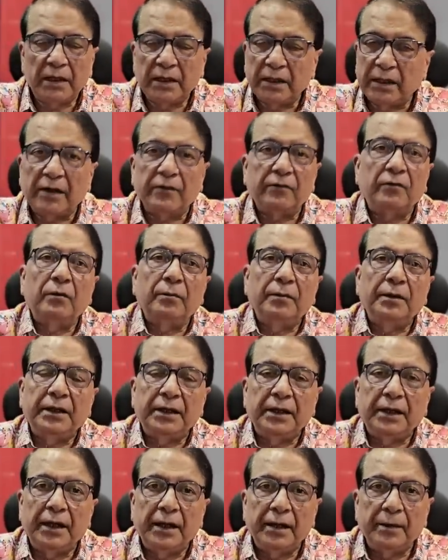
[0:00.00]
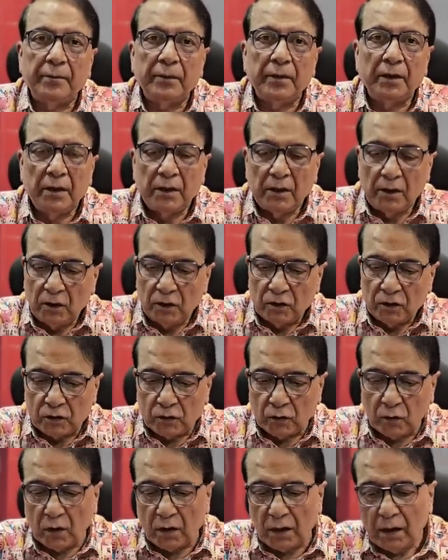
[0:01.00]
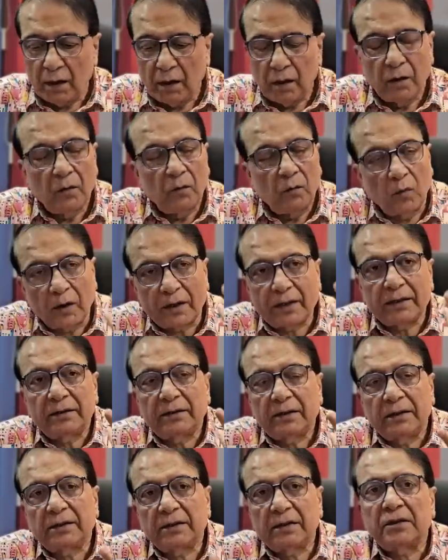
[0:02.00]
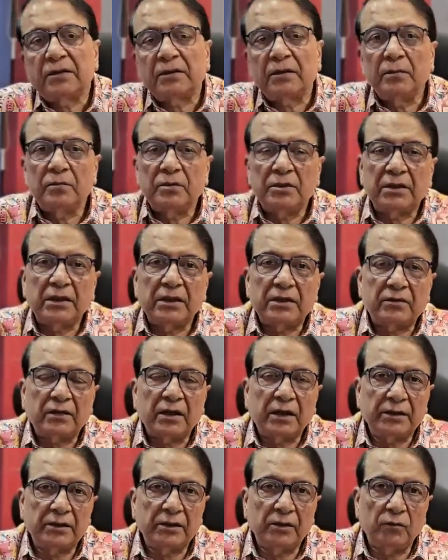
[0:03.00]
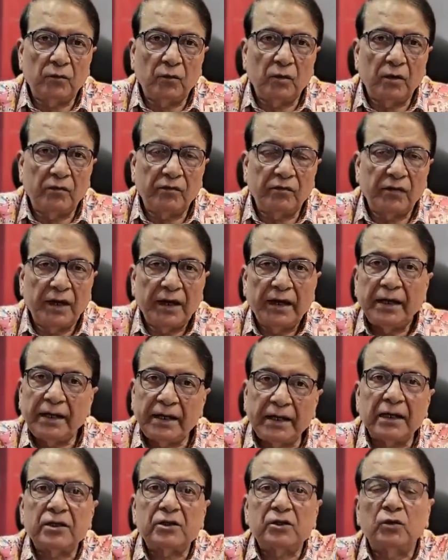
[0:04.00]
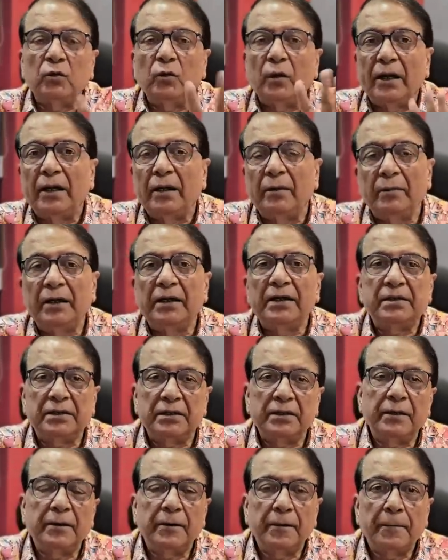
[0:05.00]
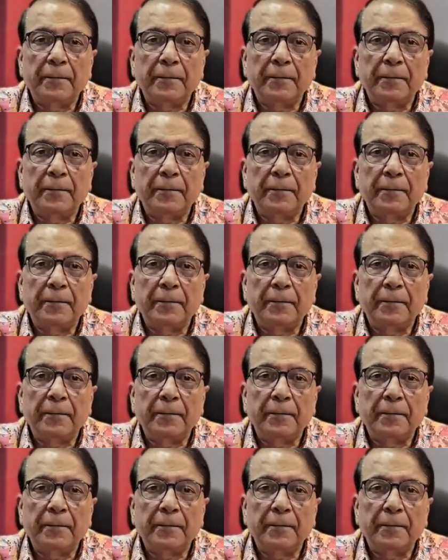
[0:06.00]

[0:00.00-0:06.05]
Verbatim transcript: That will be the aim. So, what is this systems destruction warfare? It has two elements.